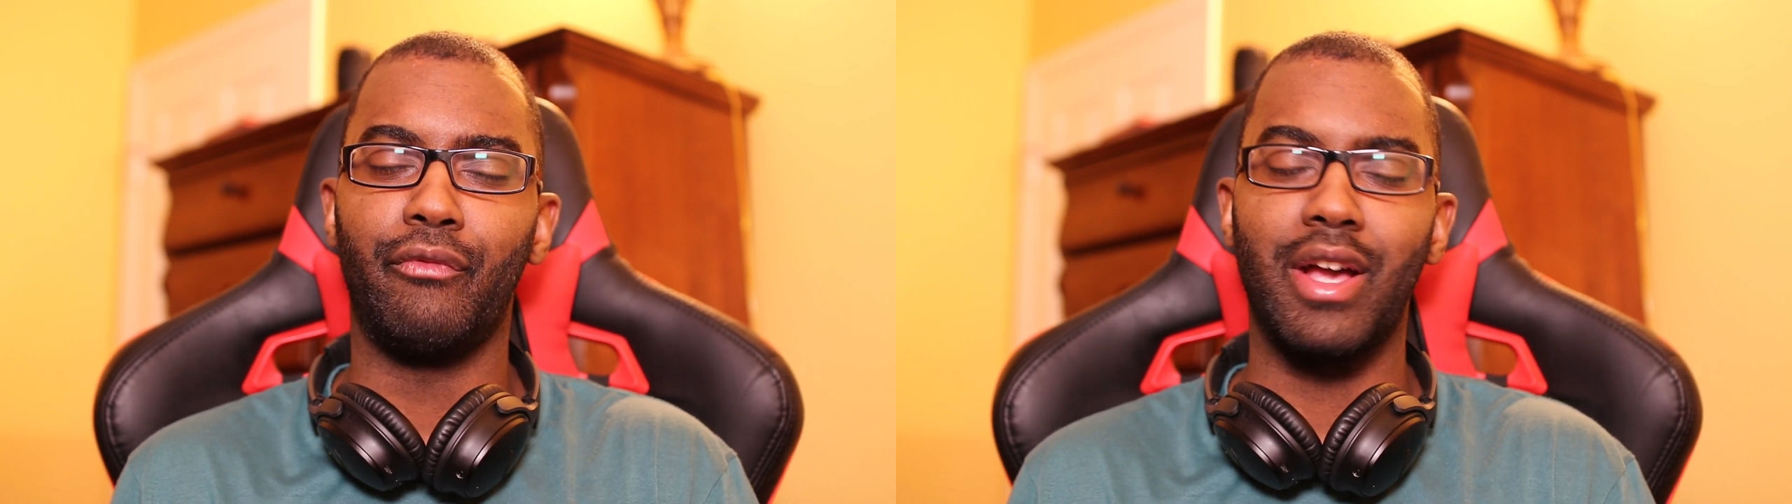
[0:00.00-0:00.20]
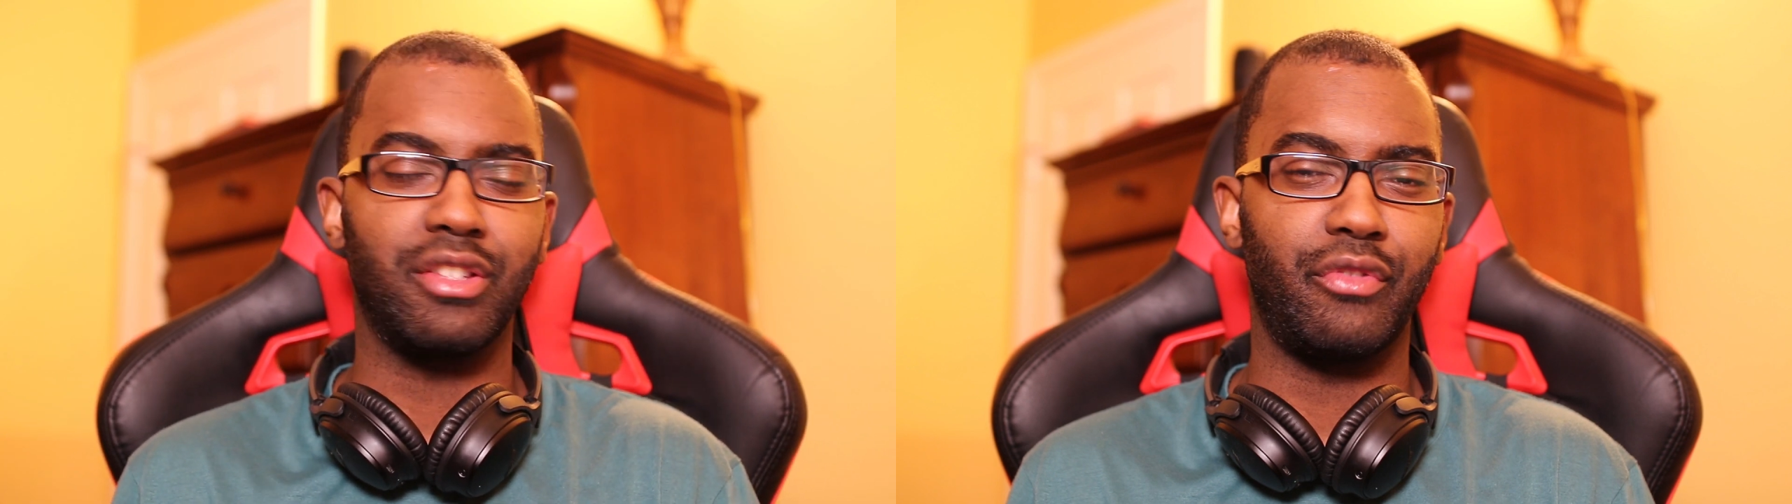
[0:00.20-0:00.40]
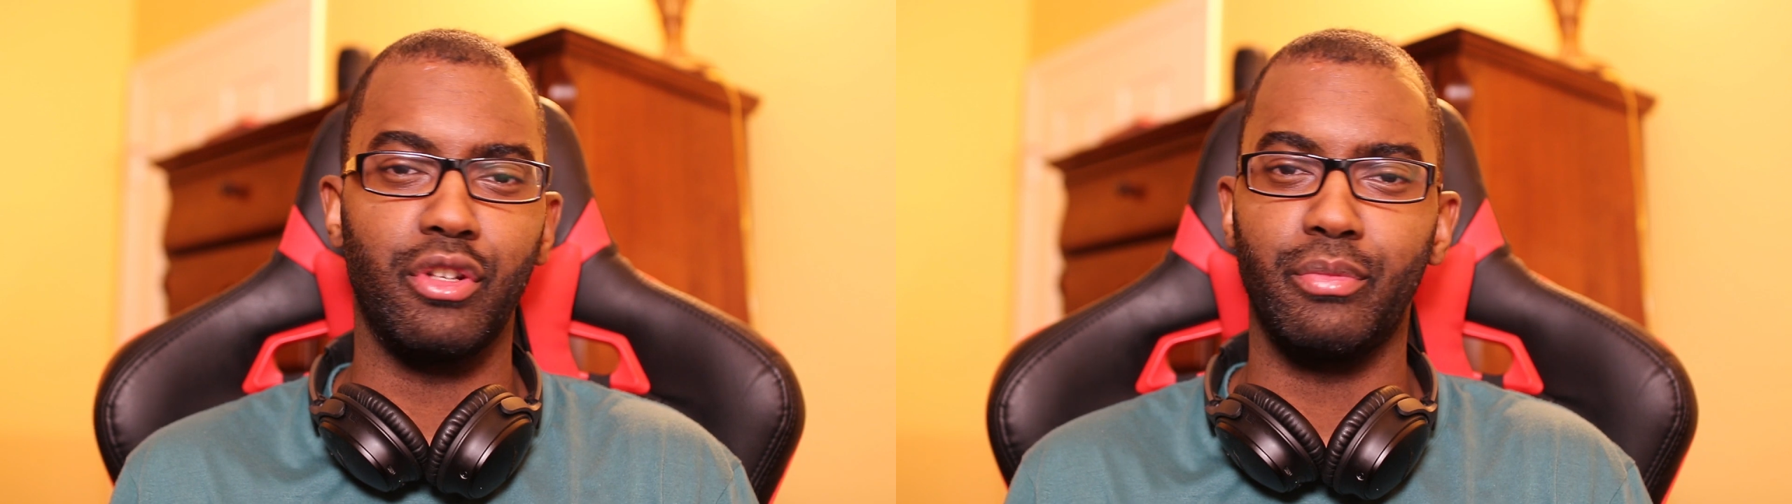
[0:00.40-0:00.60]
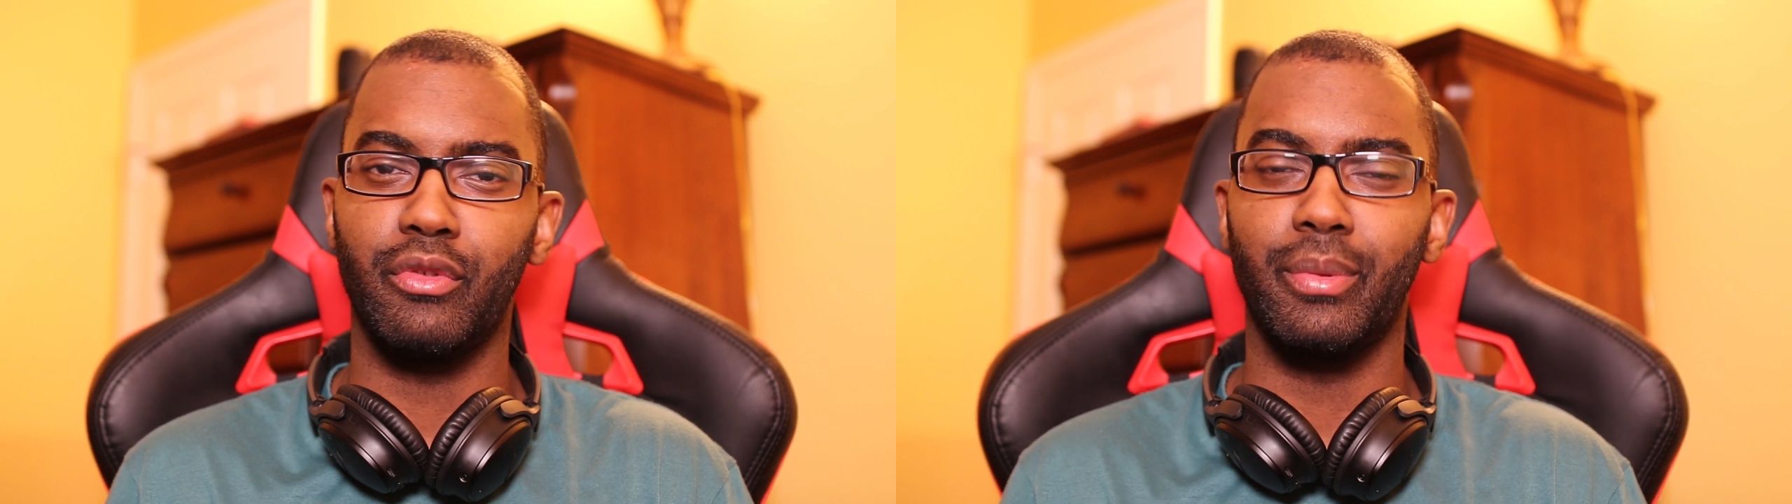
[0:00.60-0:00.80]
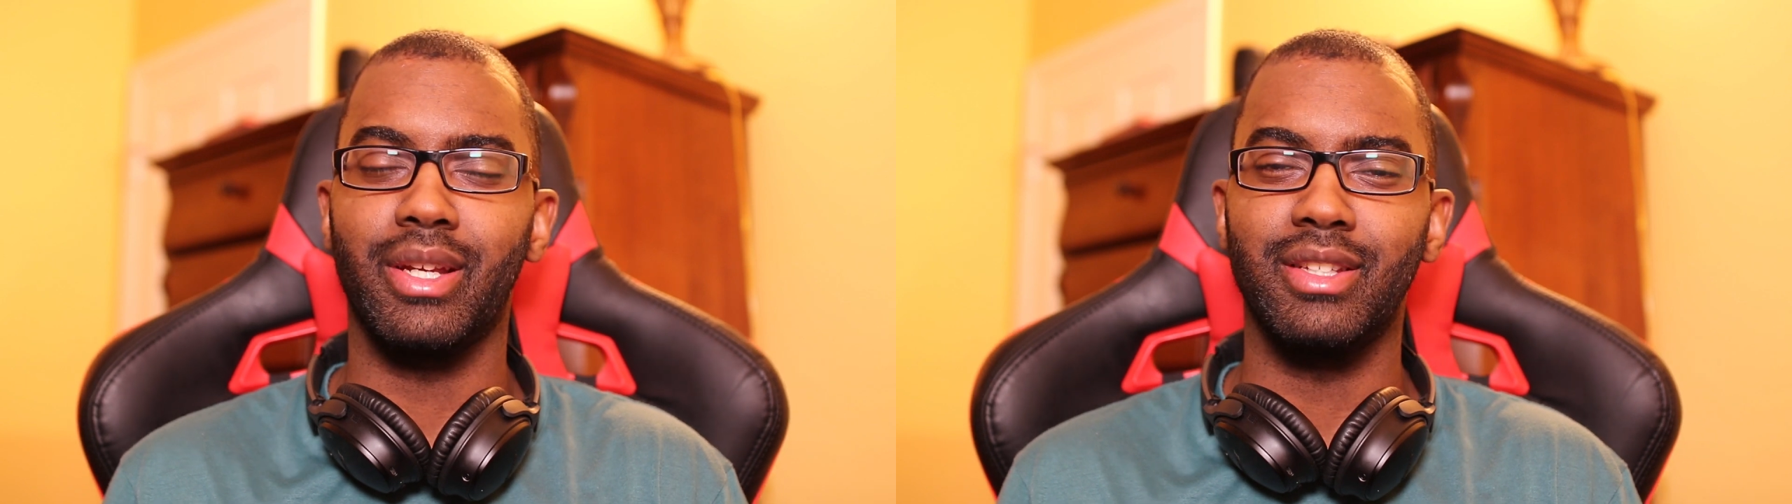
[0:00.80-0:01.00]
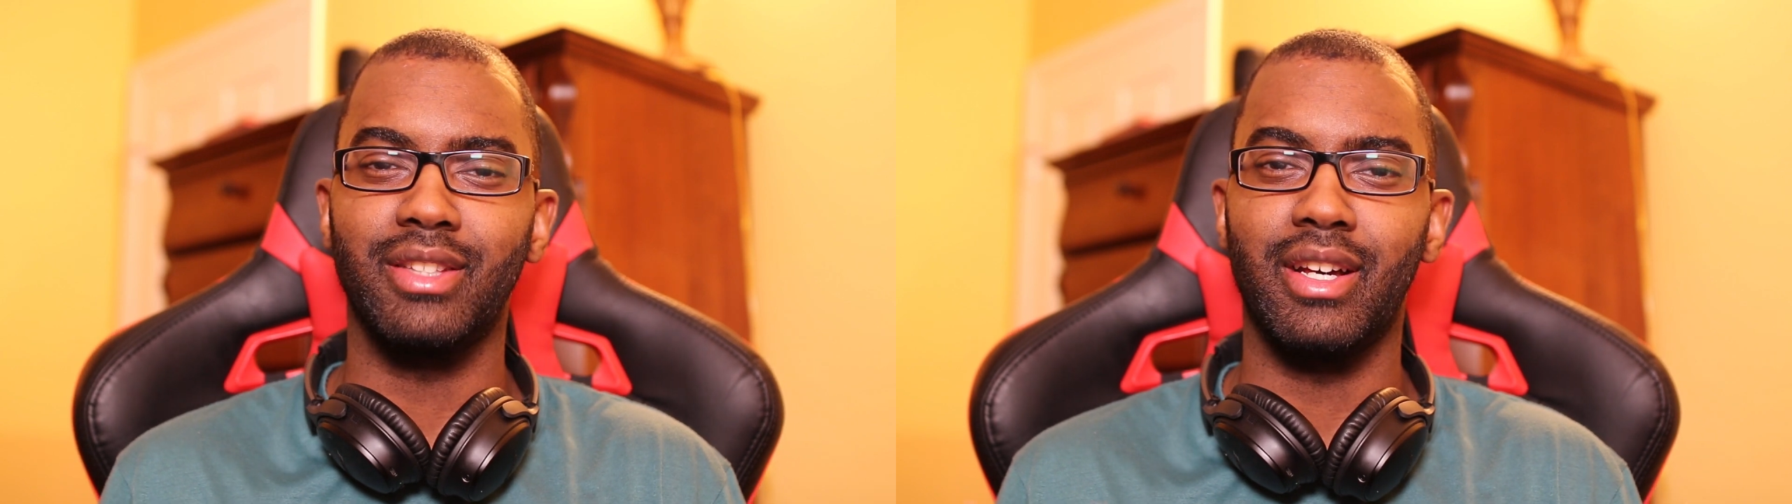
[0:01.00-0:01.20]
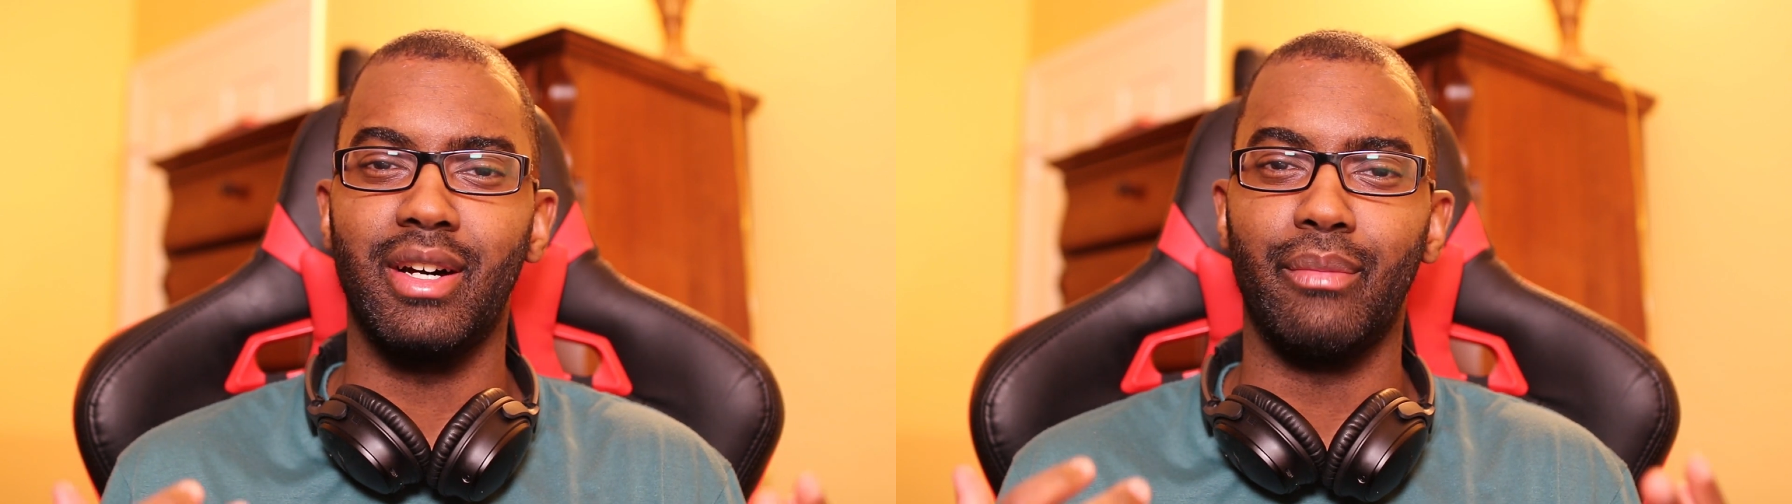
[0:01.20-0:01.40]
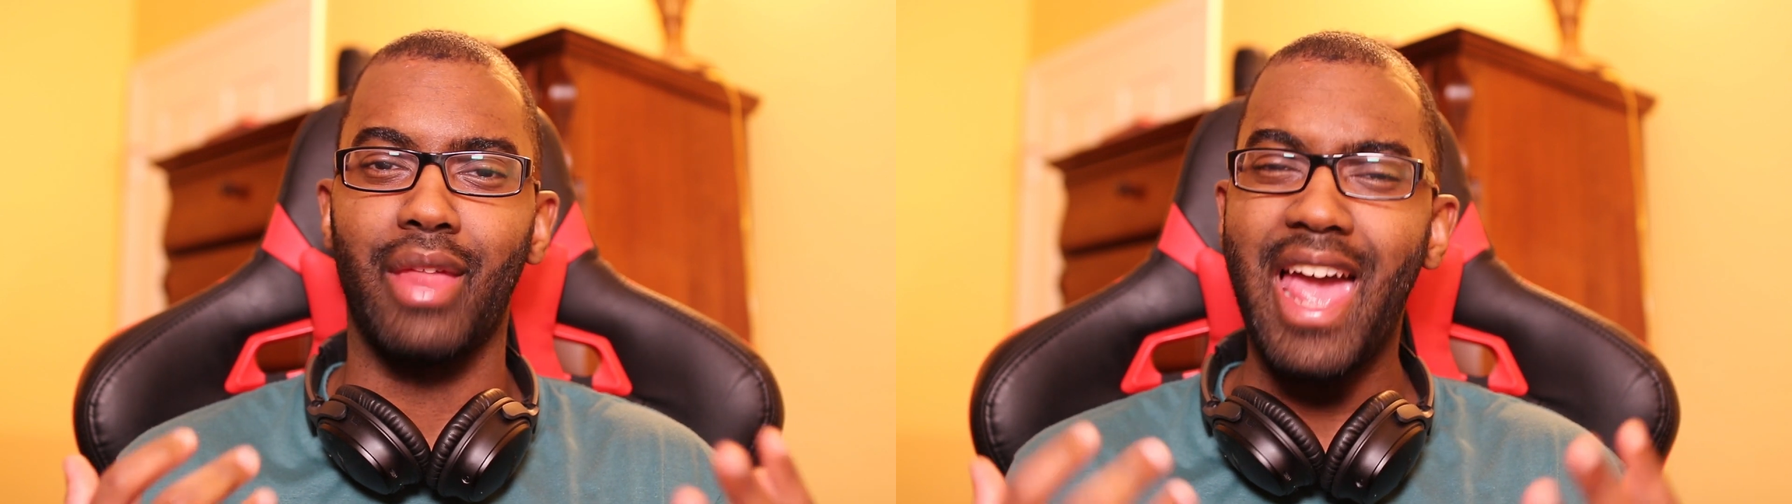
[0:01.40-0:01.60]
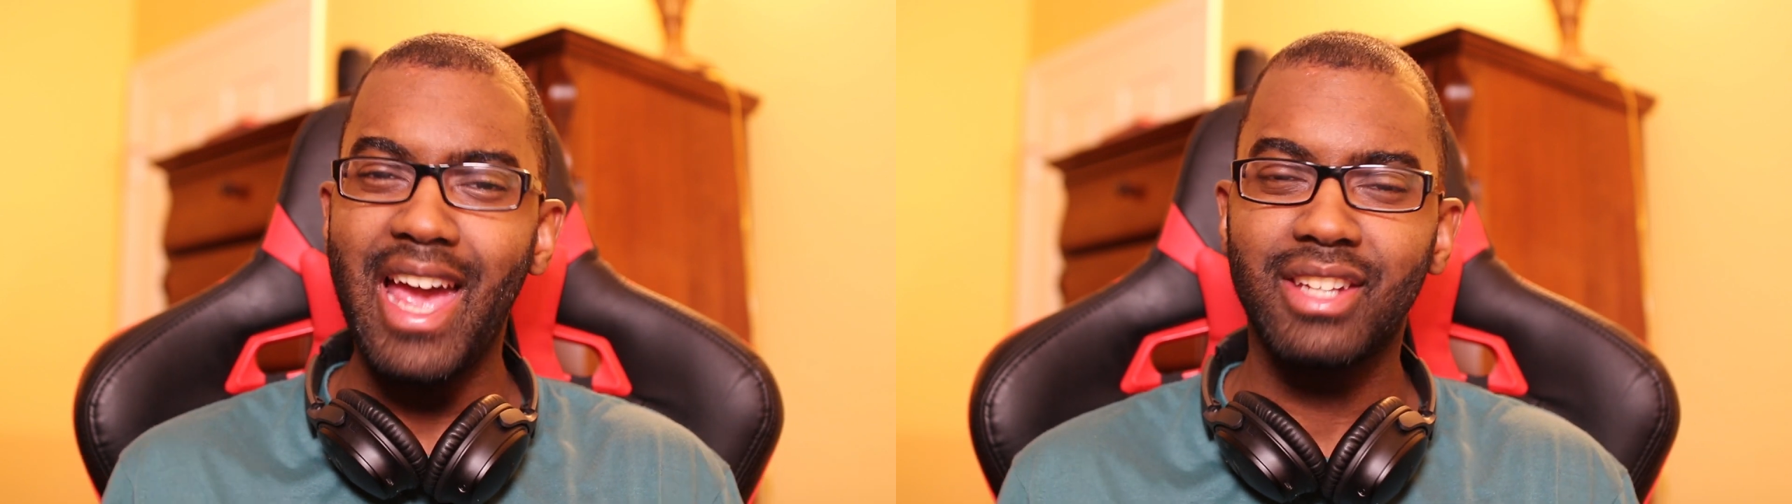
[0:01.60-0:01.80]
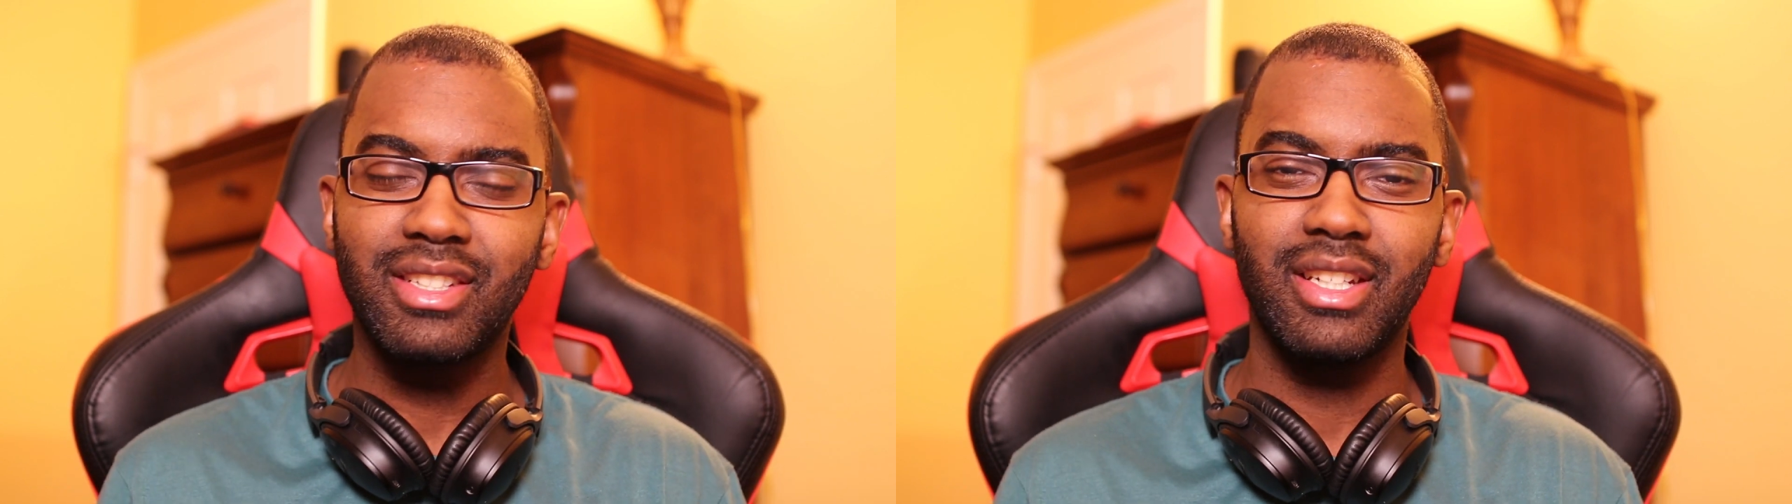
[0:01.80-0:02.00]
Fast and Furious movie because the
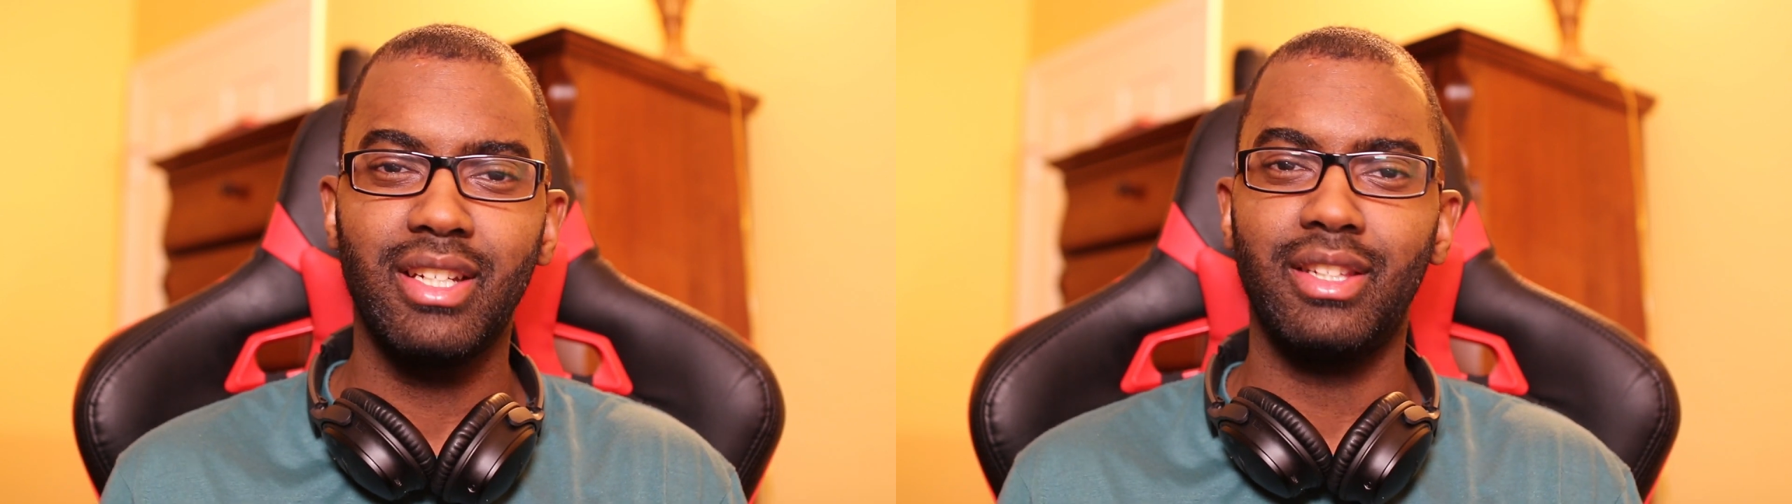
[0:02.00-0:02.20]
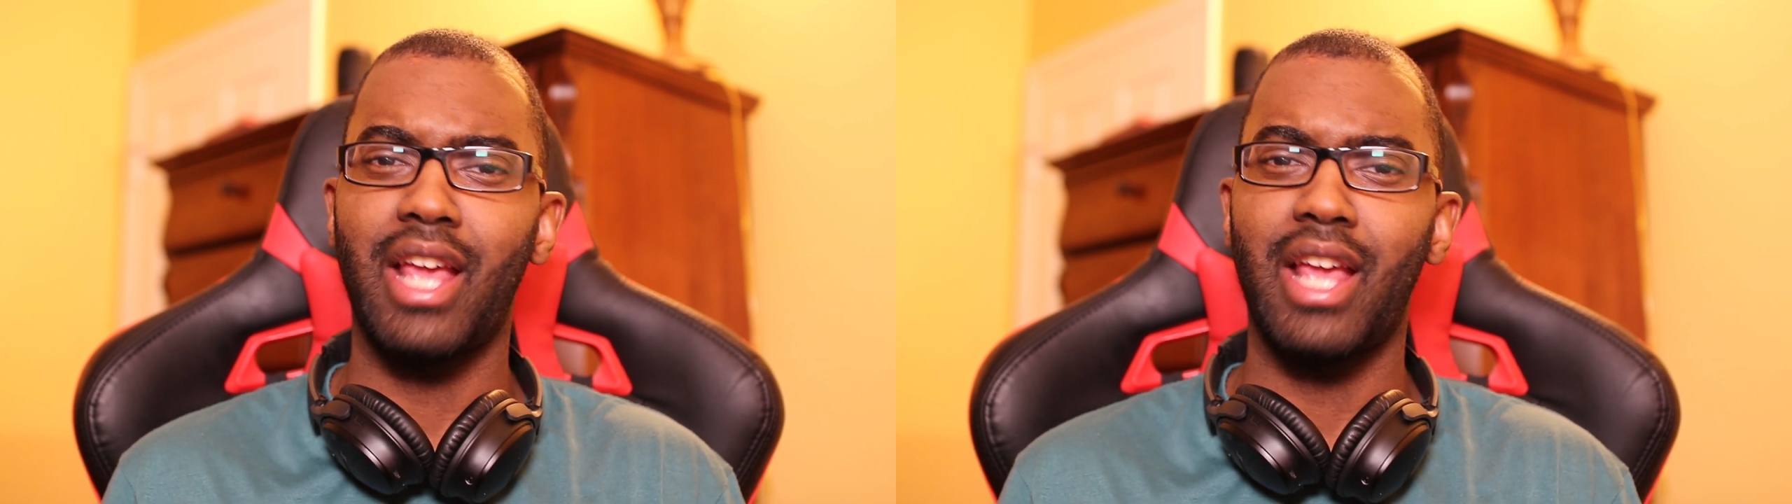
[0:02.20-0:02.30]
action,